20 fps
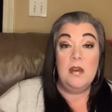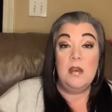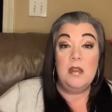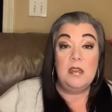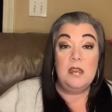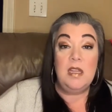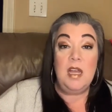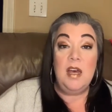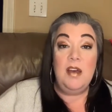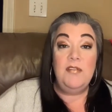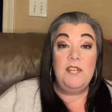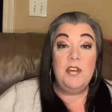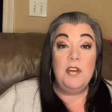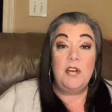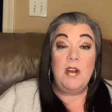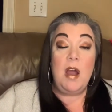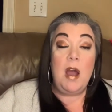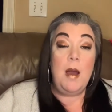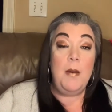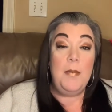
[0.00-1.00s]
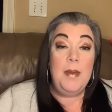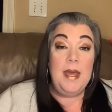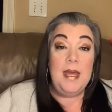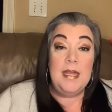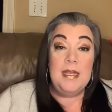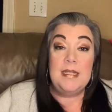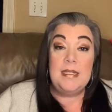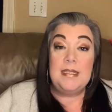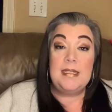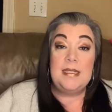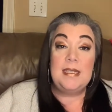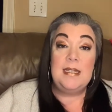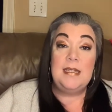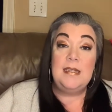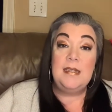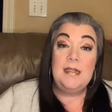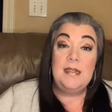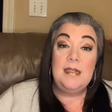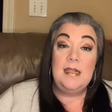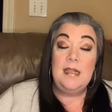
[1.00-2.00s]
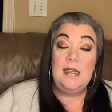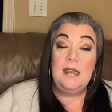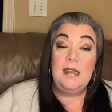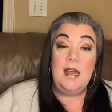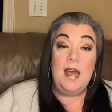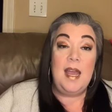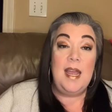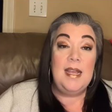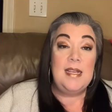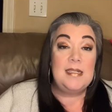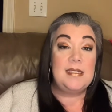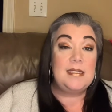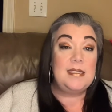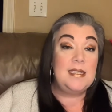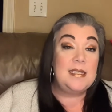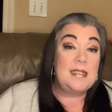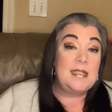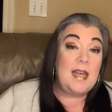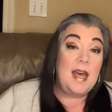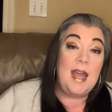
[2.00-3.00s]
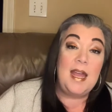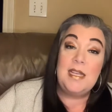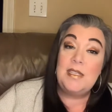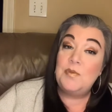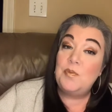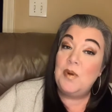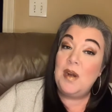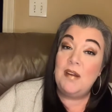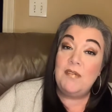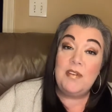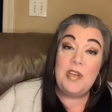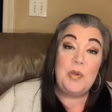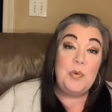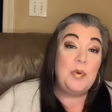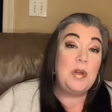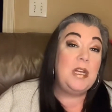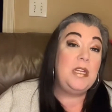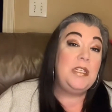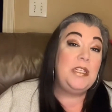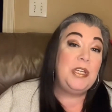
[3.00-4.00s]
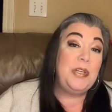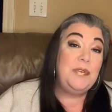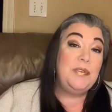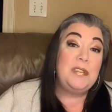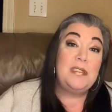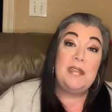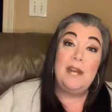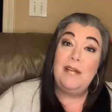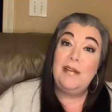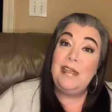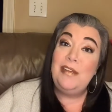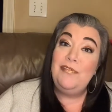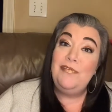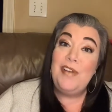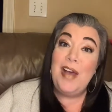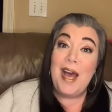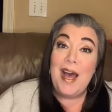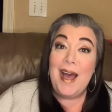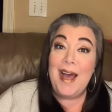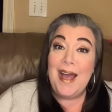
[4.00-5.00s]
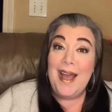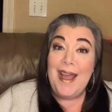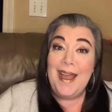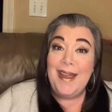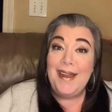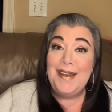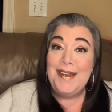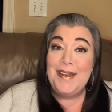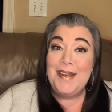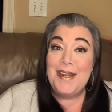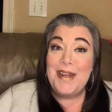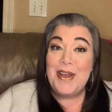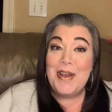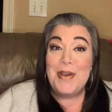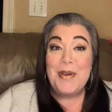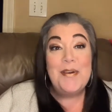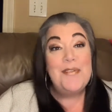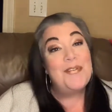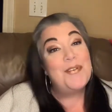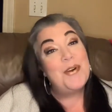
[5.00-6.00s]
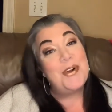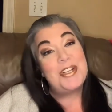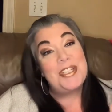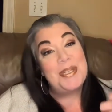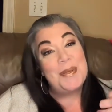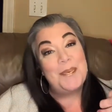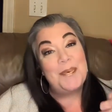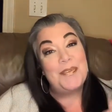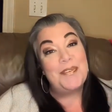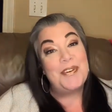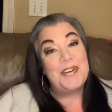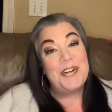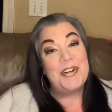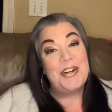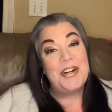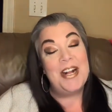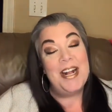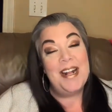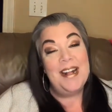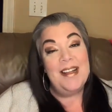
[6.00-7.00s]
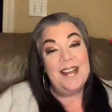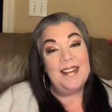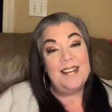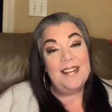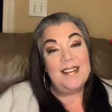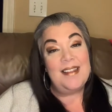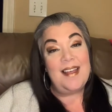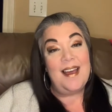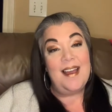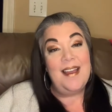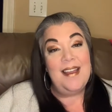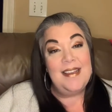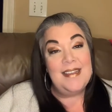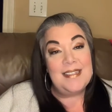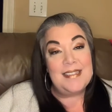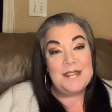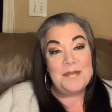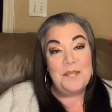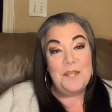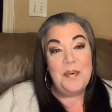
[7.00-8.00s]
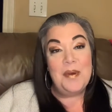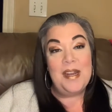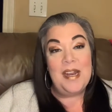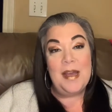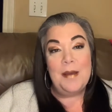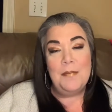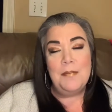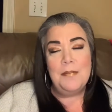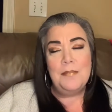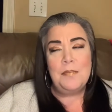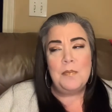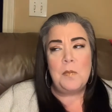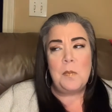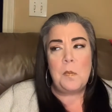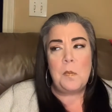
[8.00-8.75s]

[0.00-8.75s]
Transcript: love your comments and likes, dislikes, whatever you want to do is totally fine. You know, of course I prefer likes, but I'm,